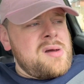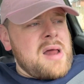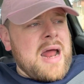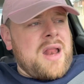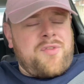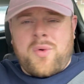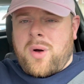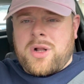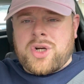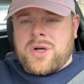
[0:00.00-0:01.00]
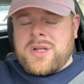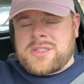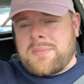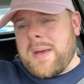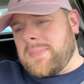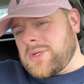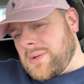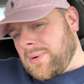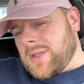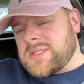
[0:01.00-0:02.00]
And if you want to join as a
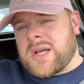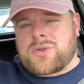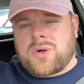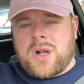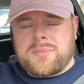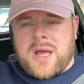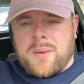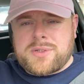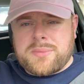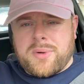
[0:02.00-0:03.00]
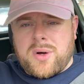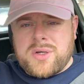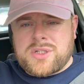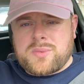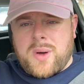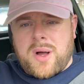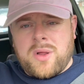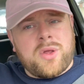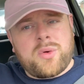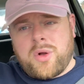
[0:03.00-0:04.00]
membership on the Central Club to help support us as well,
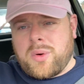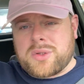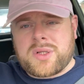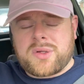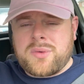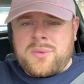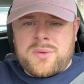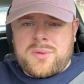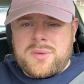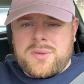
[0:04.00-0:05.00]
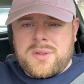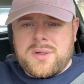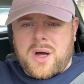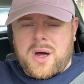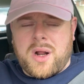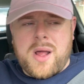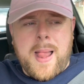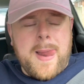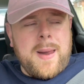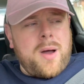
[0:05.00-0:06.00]
you know what to do. All right,
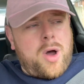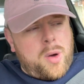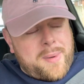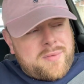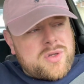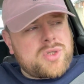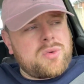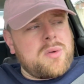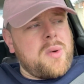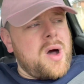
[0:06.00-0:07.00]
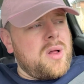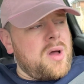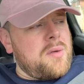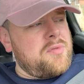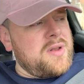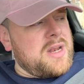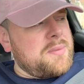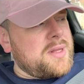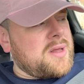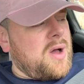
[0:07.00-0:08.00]
hope everyone's doing well. I'm feeling a
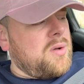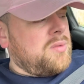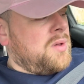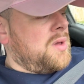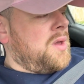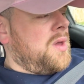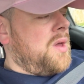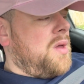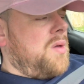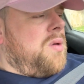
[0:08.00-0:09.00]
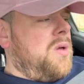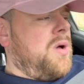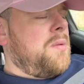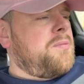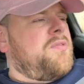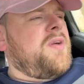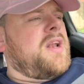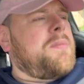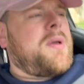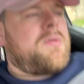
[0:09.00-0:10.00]
bit down. I'm
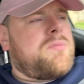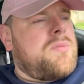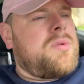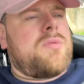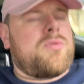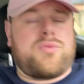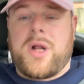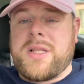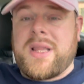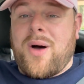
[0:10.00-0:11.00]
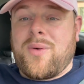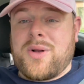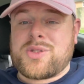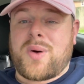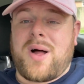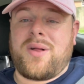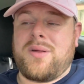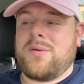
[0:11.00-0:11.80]
feeling a bit run down as well,